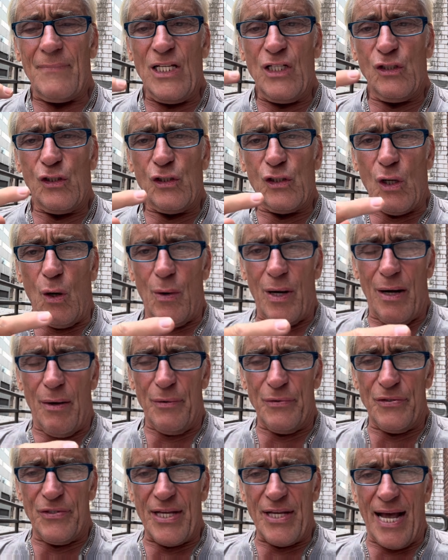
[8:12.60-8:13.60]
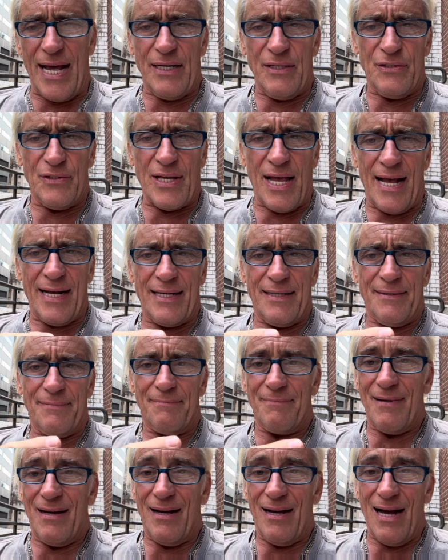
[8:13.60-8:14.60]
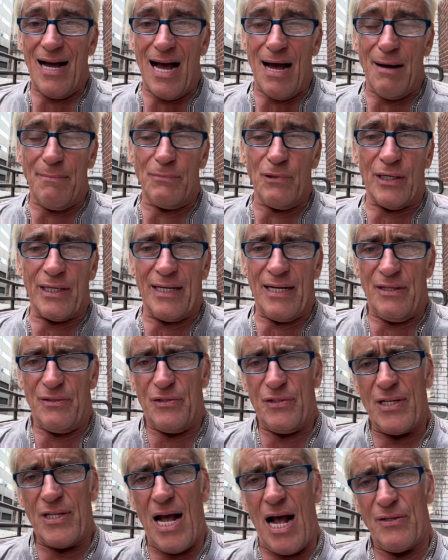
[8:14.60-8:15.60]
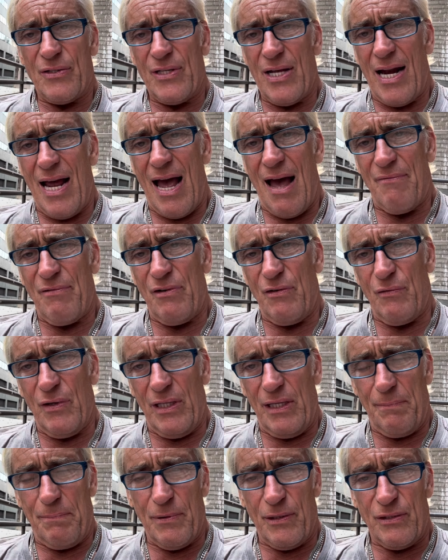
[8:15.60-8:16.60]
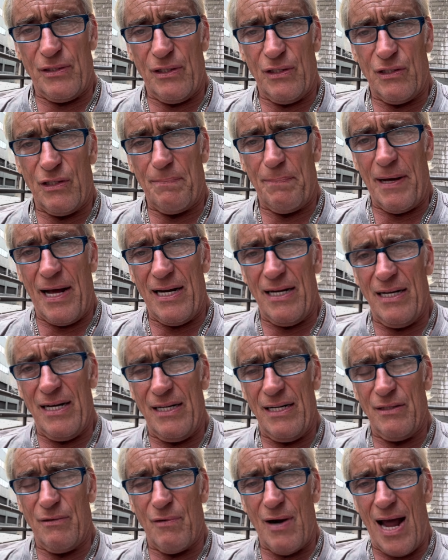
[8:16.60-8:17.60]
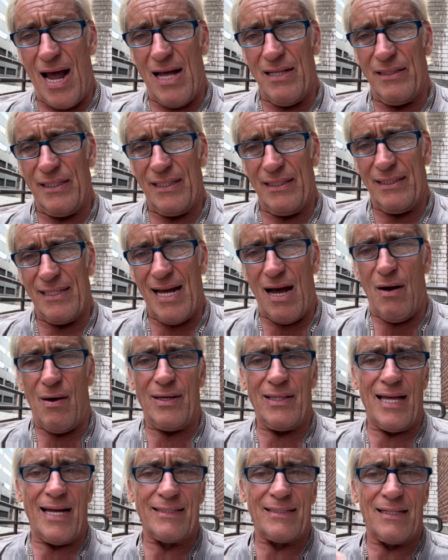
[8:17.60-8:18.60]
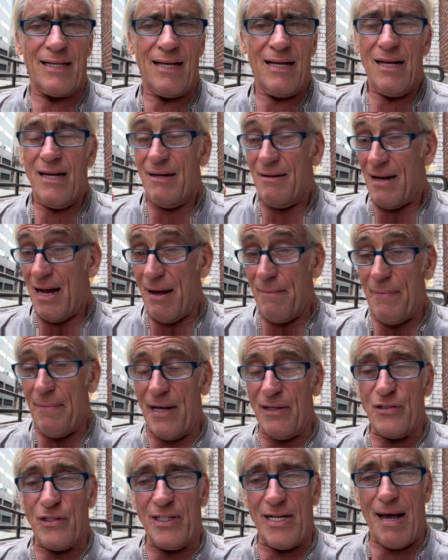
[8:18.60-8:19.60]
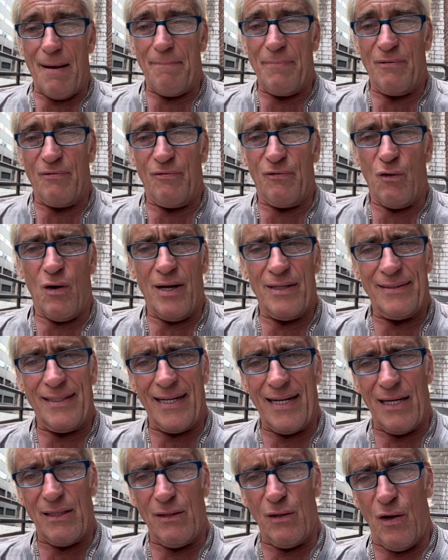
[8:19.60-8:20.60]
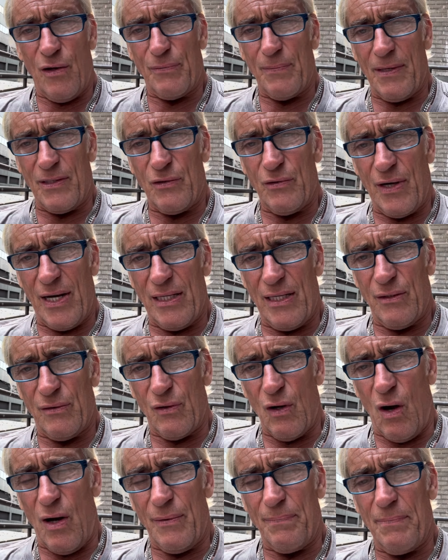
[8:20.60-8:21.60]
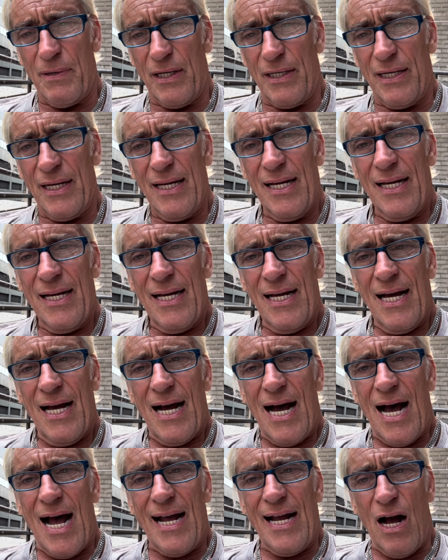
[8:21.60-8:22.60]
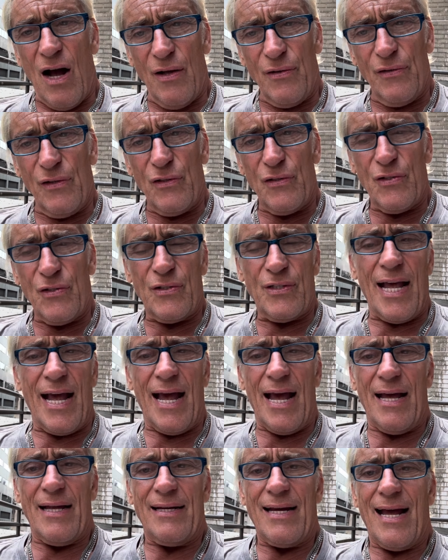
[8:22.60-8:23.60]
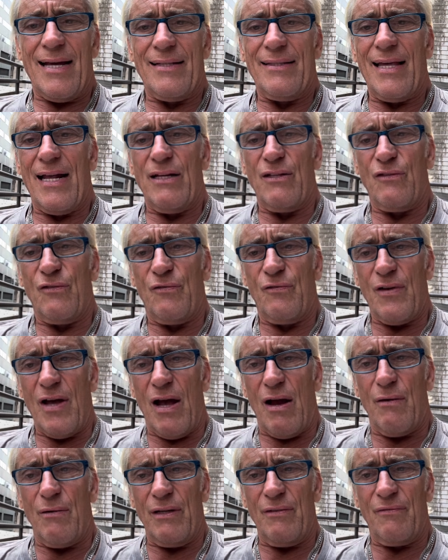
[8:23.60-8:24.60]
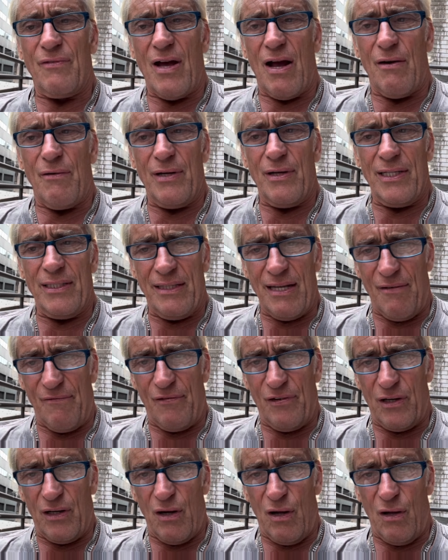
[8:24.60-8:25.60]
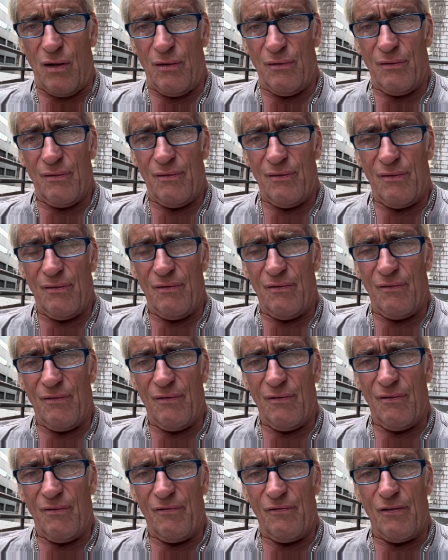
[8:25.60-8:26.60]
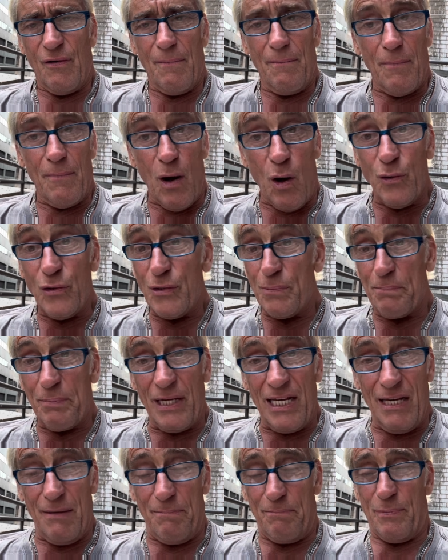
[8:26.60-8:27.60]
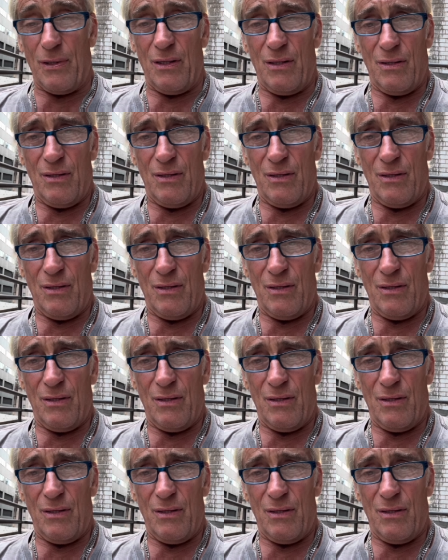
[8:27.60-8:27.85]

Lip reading: So what I was saying is, like, I'm looking at stocks that haven't really participated in the rally. Now, I mentioned that before. I think I lost my train of thought. But I understand that it's very, very difficult for most people.